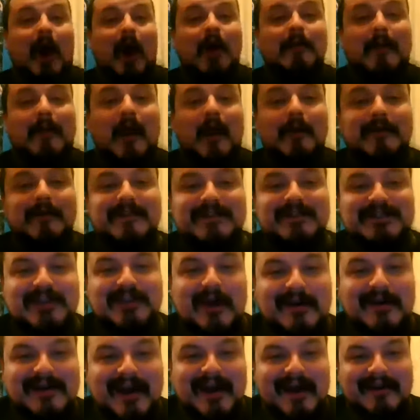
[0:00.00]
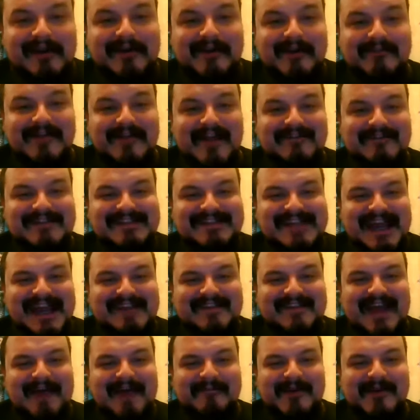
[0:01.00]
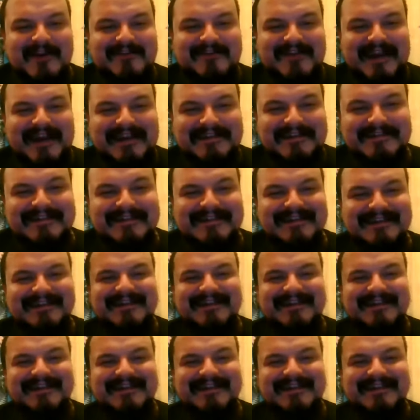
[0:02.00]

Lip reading: Hobo with a Shotgun. Have you ever seen that movie?